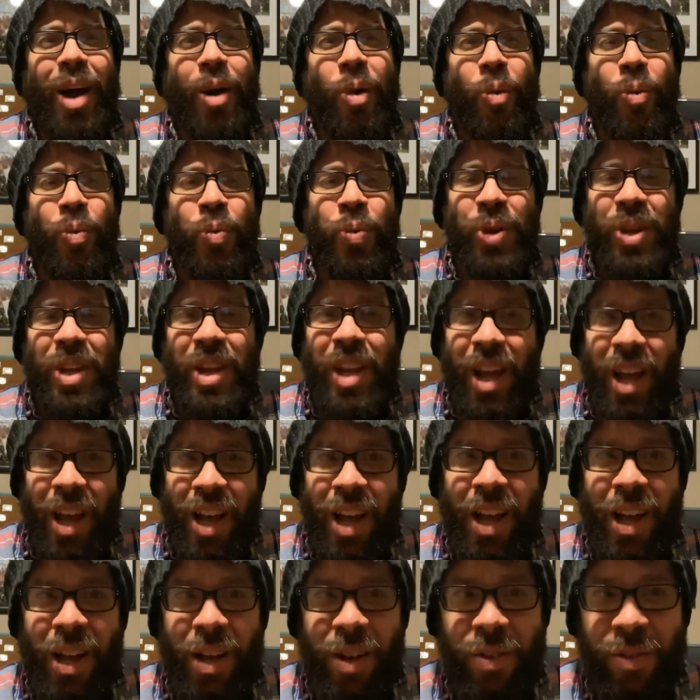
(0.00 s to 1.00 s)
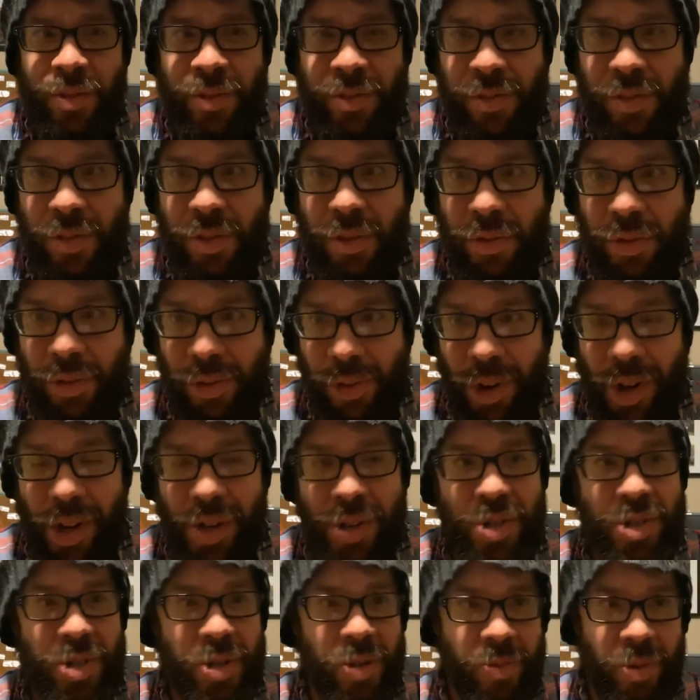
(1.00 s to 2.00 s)
we have
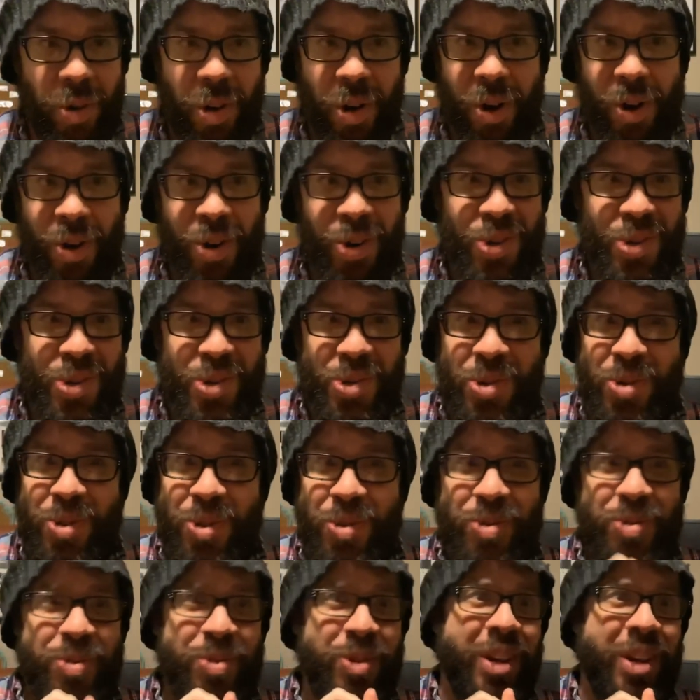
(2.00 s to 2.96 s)
friends of ours who,